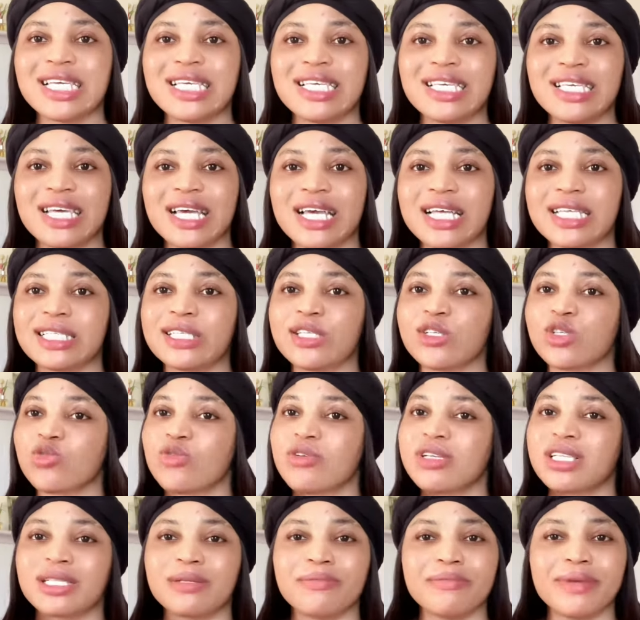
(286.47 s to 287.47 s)
Yes, this
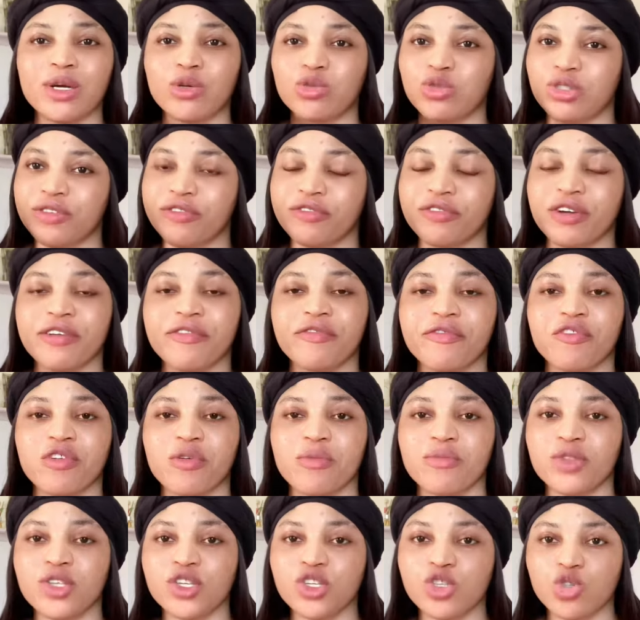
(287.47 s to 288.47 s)
one smells different
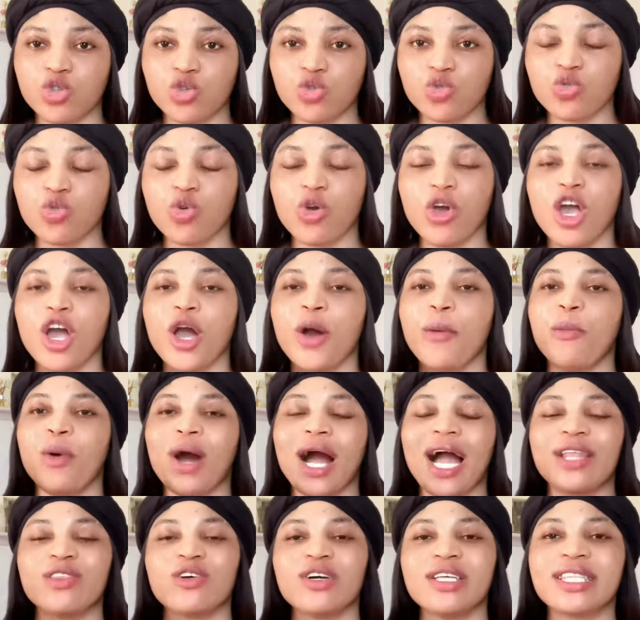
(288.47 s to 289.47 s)
from these two, but
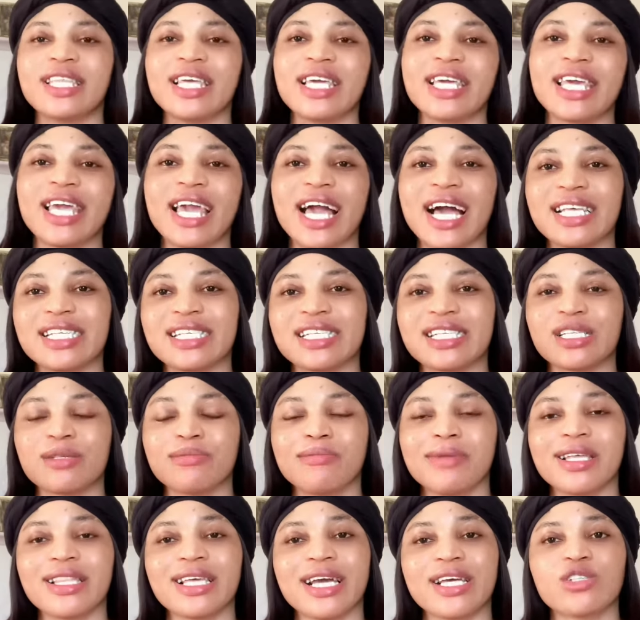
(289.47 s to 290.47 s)
I don't think it has a
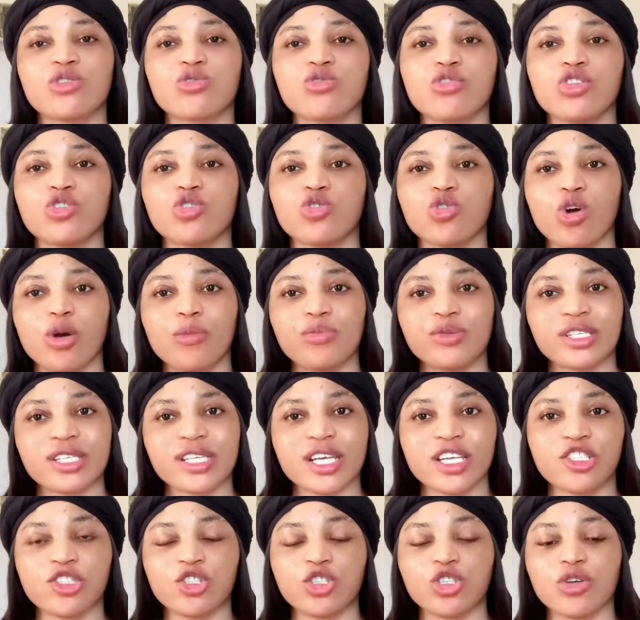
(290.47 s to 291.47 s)
smell that is going to
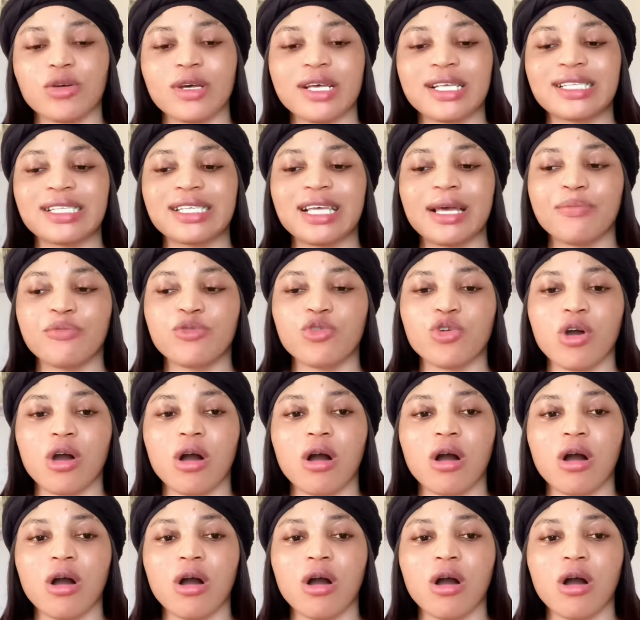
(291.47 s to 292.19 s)
upset you, except